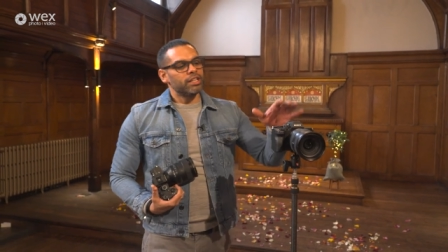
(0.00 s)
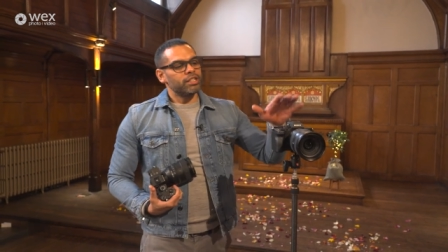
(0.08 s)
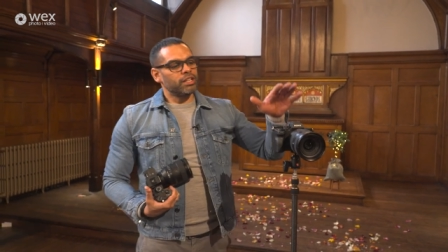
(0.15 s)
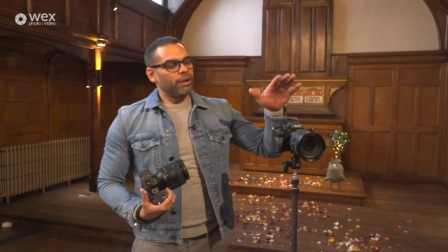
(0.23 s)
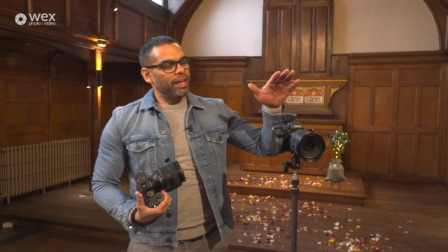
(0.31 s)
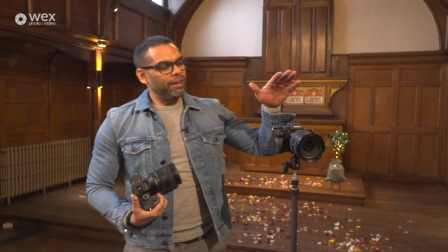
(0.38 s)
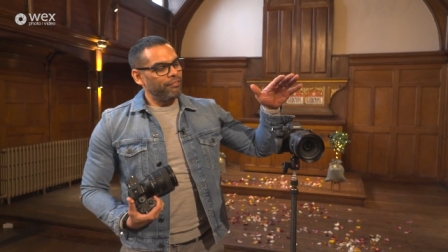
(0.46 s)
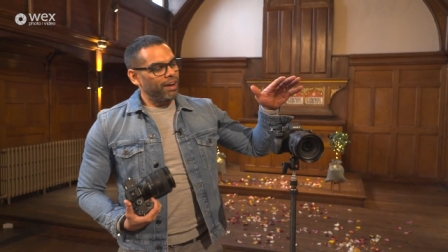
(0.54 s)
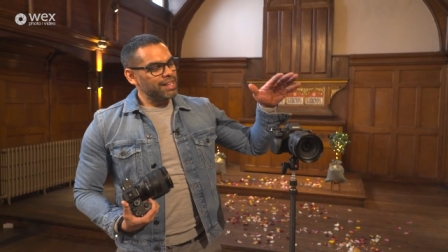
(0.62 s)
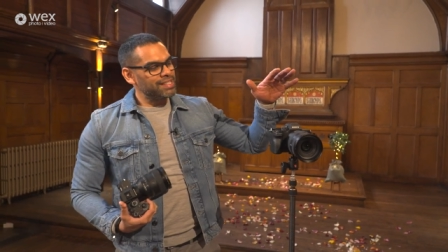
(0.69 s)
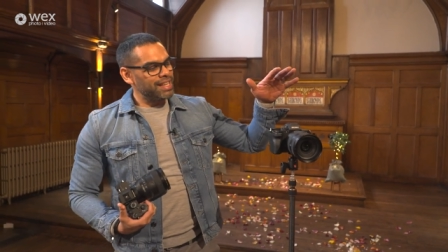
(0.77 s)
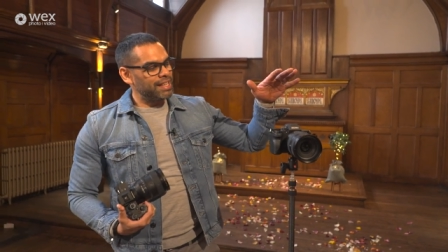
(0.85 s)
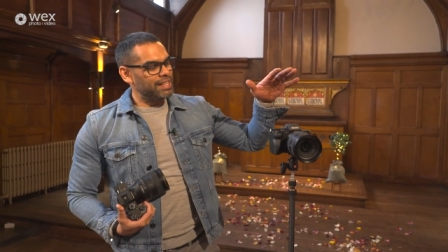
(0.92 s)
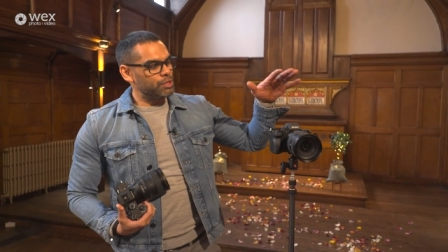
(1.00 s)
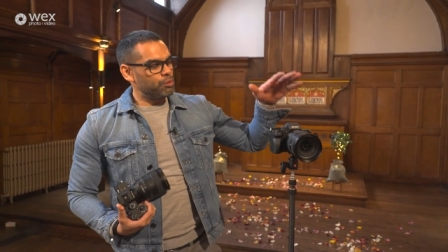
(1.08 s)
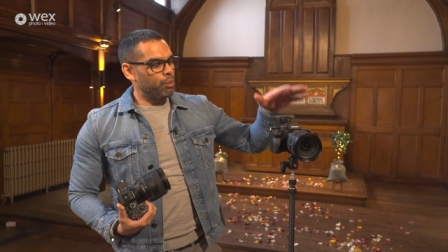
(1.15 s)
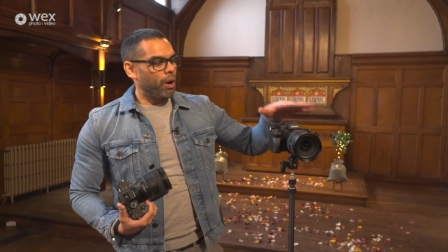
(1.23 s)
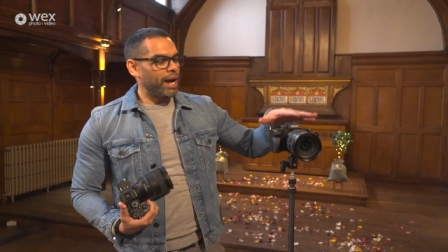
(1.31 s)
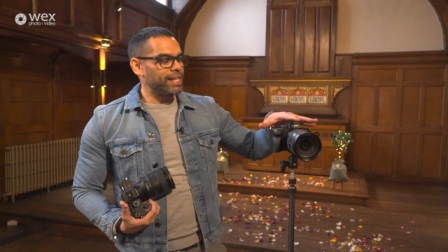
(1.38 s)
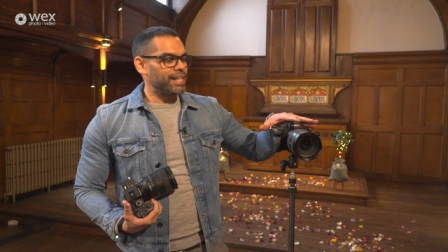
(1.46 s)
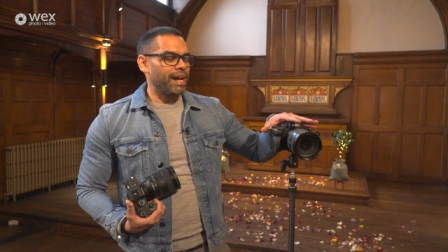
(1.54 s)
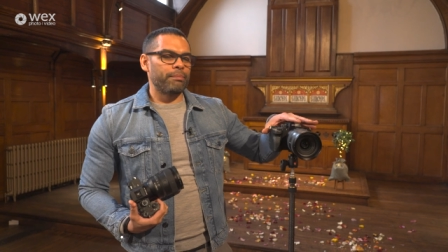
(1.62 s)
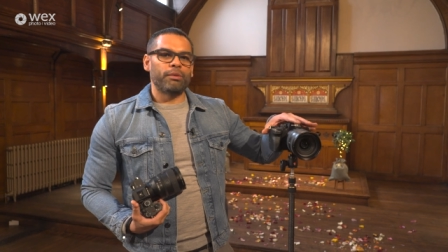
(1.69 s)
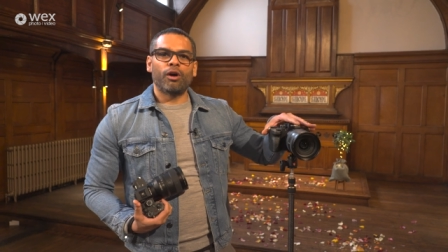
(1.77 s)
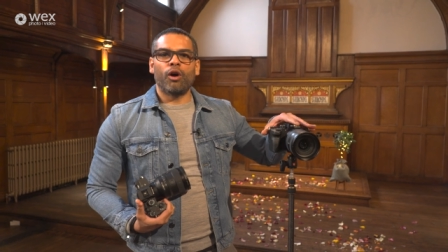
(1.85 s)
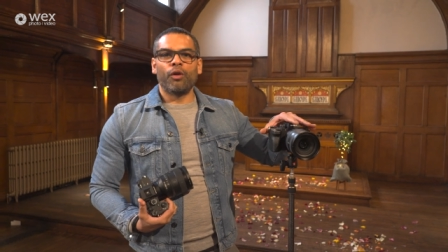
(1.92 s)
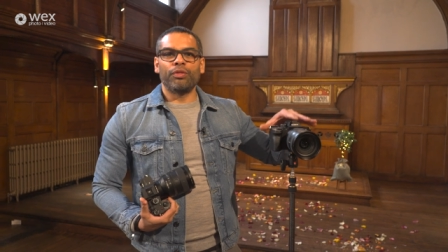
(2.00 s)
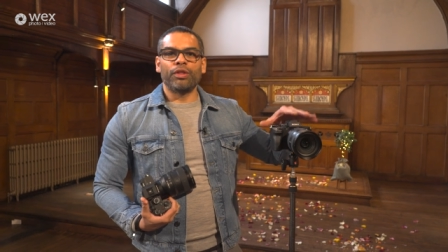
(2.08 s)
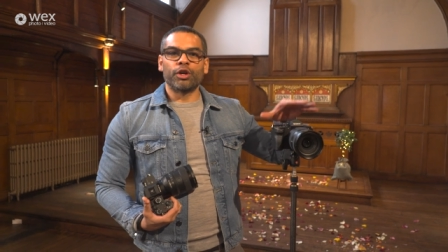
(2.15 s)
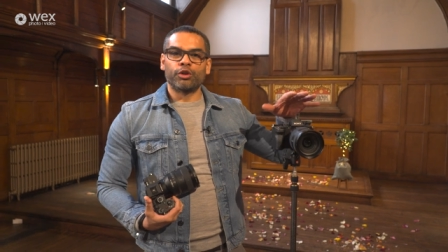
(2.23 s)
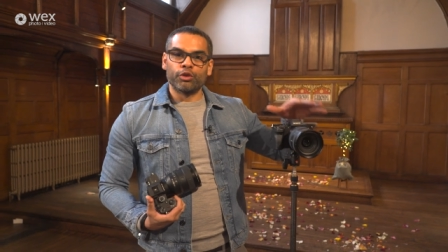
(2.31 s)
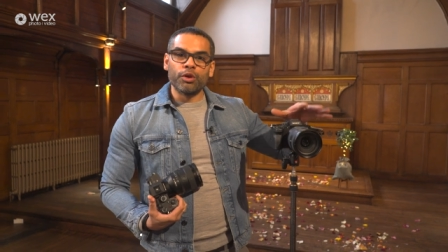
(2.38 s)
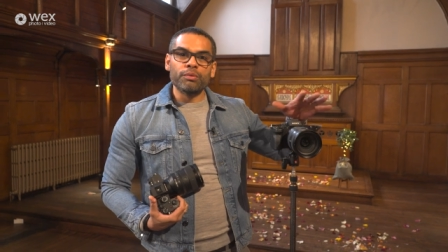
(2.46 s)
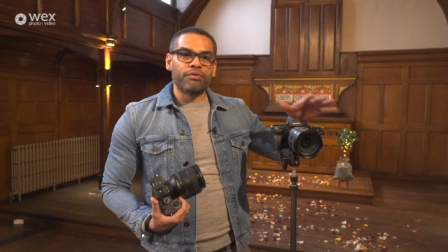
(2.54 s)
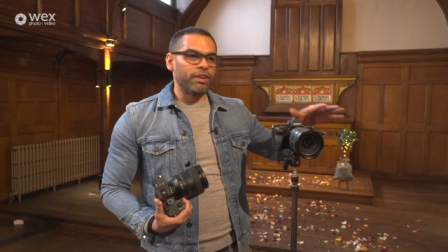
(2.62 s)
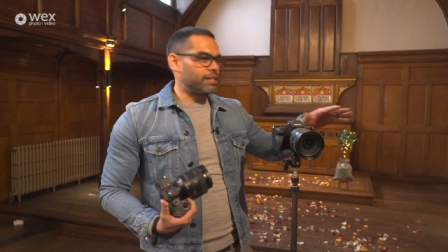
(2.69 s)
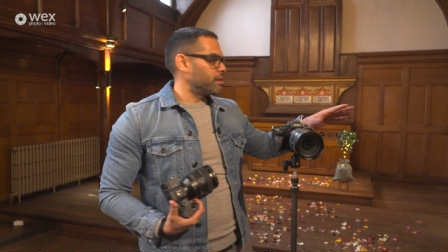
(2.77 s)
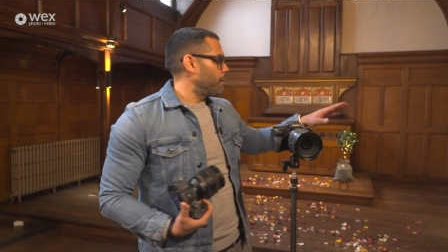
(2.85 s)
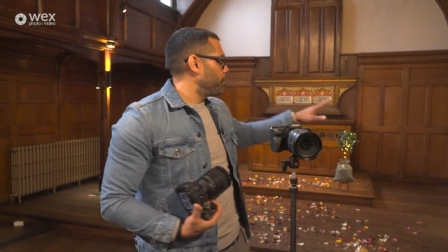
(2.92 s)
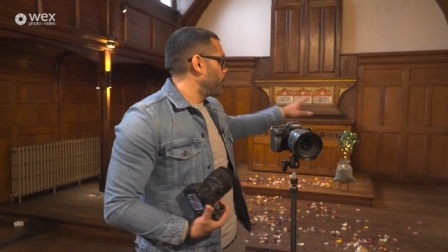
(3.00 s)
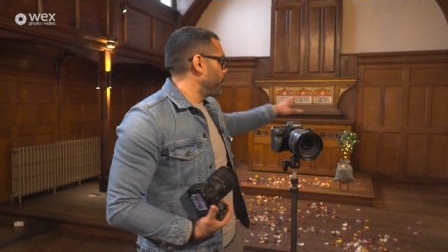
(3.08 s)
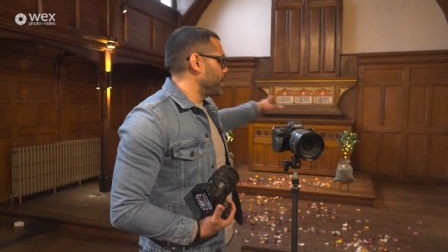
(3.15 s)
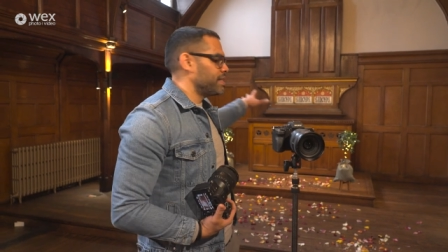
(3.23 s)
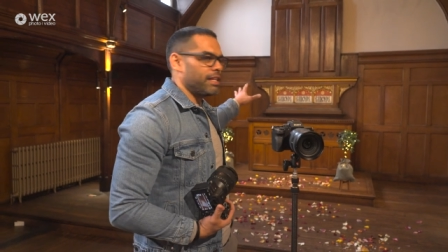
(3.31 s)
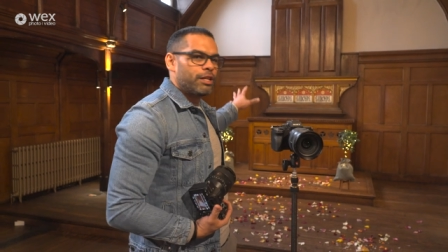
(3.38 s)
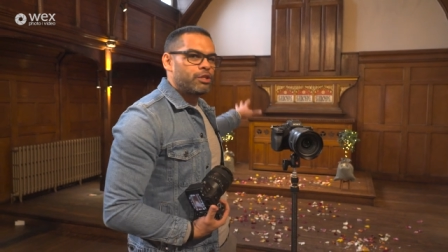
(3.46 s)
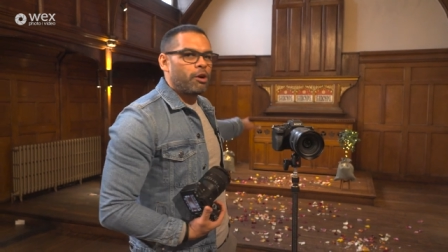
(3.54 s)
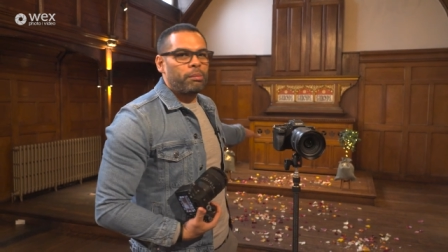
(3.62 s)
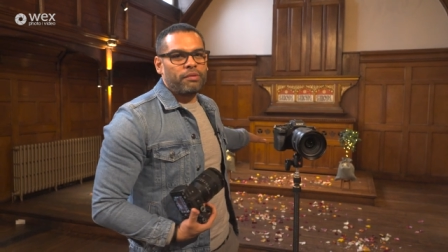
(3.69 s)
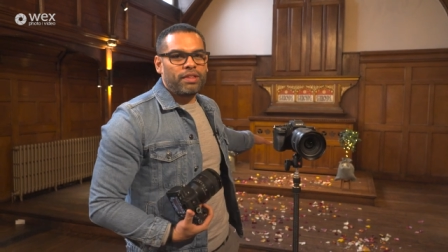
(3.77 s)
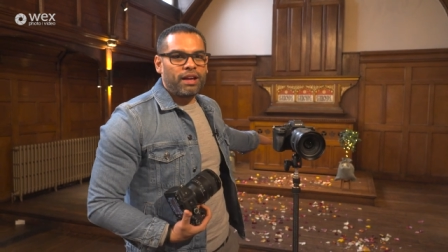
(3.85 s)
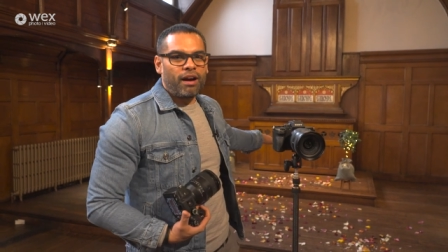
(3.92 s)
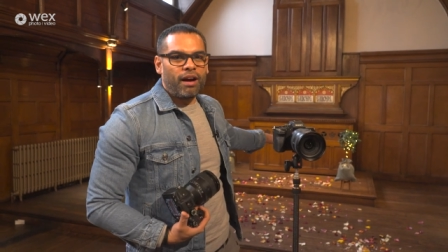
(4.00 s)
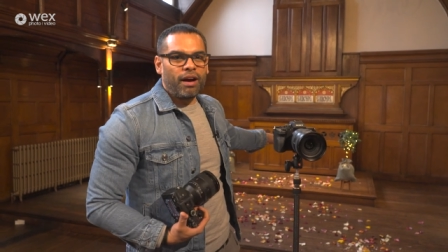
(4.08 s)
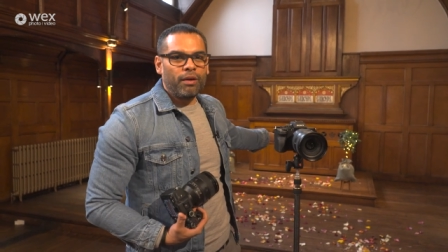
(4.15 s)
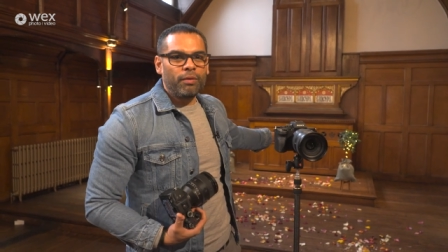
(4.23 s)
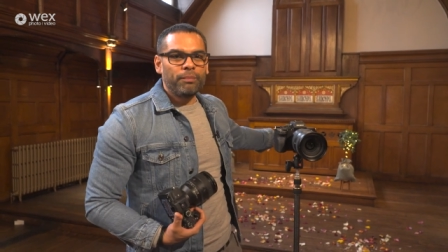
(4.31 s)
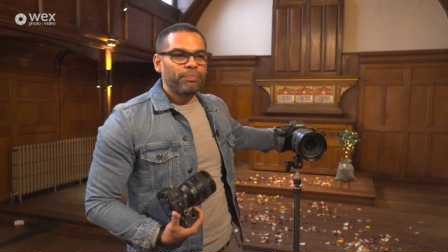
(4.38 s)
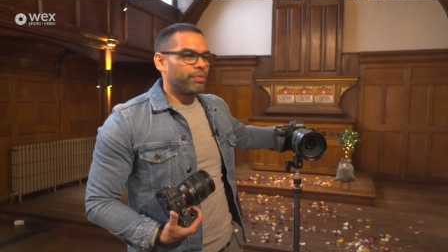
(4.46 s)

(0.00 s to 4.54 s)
So if I set this wide camera on the groom, for example, when he's at the top of the aisle,